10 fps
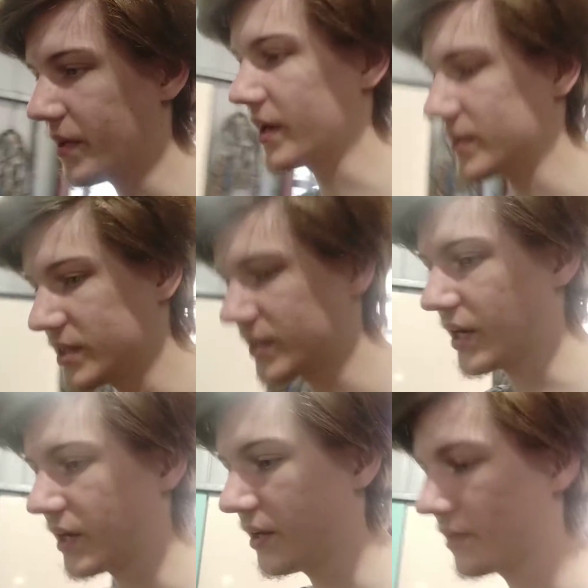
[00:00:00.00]
better
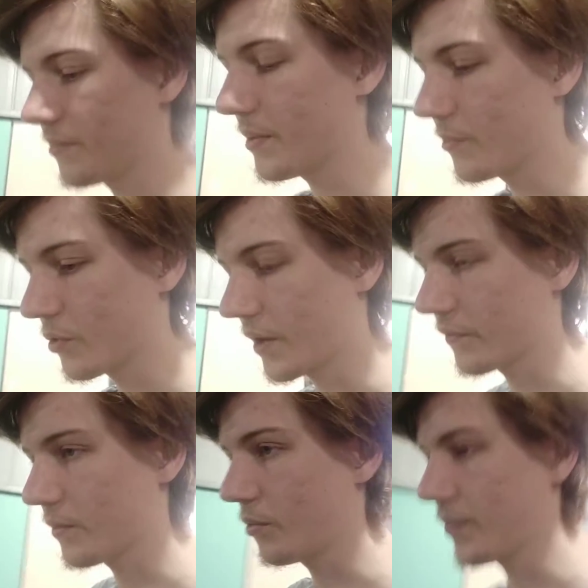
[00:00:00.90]
today, it's a bit more
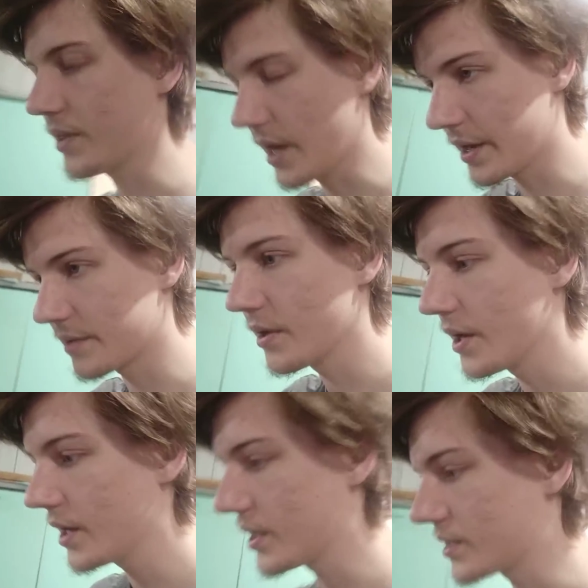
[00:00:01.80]
comfortable, but the head
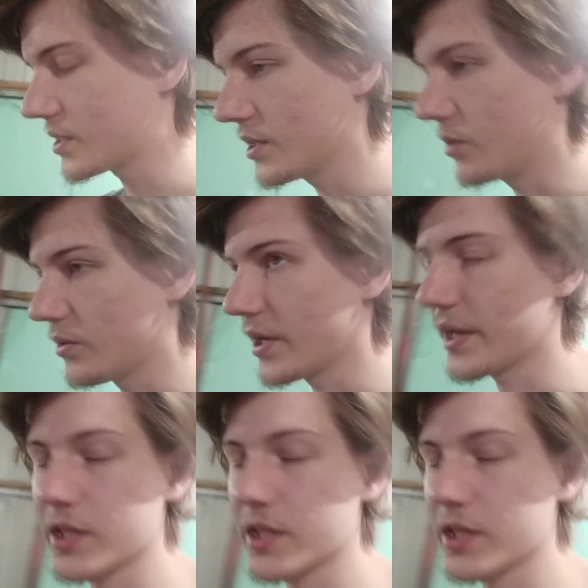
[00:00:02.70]
is still there.